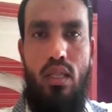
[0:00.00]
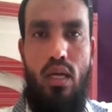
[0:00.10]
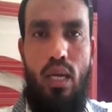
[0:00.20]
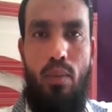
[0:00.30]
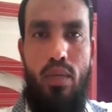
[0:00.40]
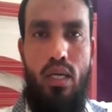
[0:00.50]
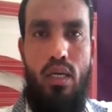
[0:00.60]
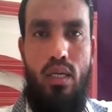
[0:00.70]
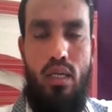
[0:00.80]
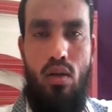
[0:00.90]
the empty
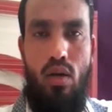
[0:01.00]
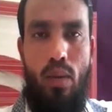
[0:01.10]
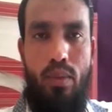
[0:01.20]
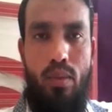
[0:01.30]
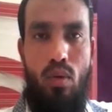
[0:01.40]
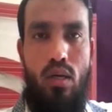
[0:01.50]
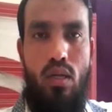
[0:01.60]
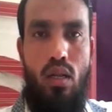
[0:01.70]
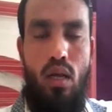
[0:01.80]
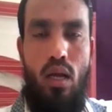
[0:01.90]
container or empty
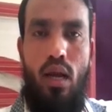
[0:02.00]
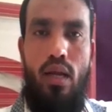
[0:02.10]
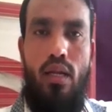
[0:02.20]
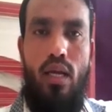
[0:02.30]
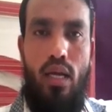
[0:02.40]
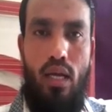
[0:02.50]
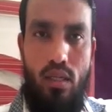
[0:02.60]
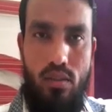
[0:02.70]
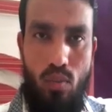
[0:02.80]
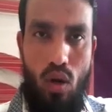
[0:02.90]
bottle, and
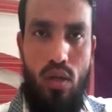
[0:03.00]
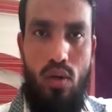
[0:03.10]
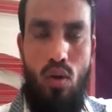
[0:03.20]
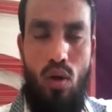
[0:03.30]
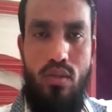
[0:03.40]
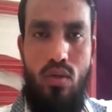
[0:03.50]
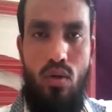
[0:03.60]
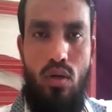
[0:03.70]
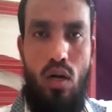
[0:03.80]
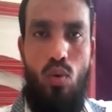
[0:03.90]
air's molecule
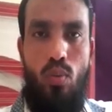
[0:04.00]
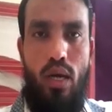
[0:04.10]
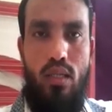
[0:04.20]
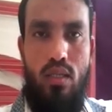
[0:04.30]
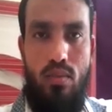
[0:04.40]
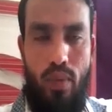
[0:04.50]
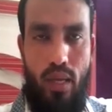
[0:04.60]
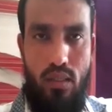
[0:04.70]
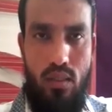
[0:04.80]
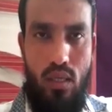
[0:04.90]
also occupy the
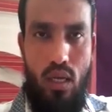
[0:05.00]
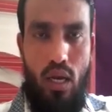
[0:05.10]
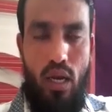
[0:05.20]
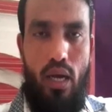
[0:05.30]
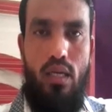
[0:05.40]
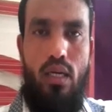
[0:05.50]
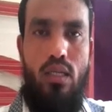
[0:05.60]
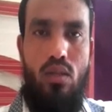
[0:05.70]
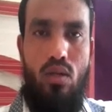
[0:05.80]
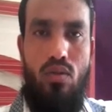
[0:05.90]
space, and it
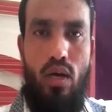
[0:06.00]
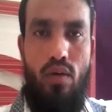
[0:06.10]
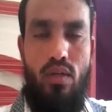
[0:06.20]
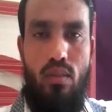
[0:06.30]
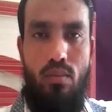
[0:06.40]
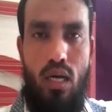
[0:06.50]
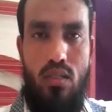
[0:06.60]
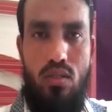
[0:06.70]
is also having the mass.